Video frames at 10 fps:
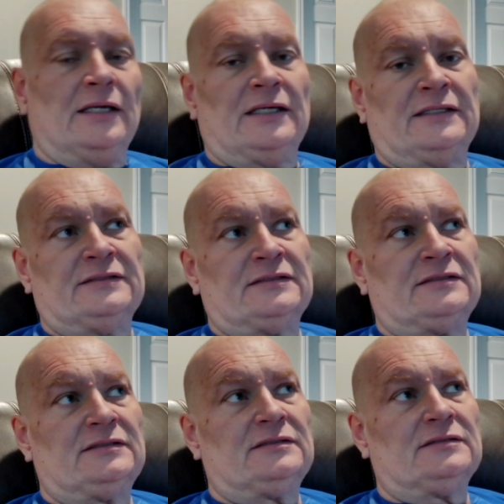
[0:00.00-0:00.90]

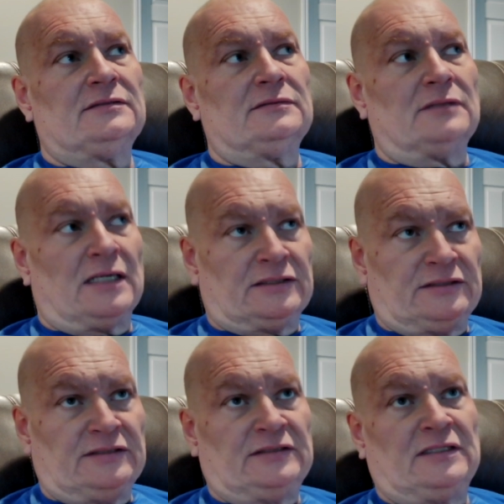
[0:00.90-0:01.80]
is I
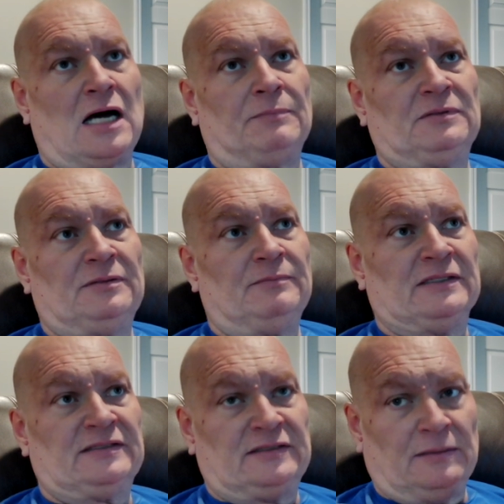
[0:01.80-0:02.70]
actually stopped
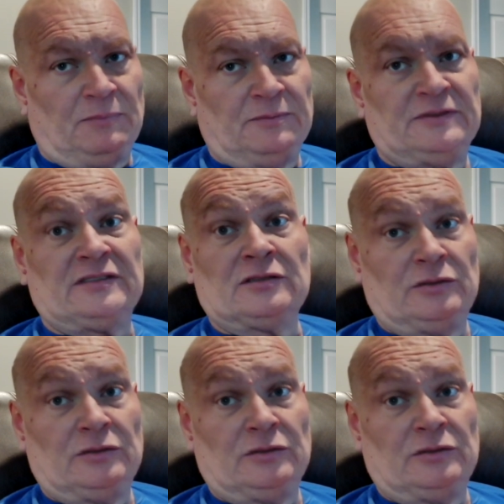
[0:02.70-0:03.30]
my supplements,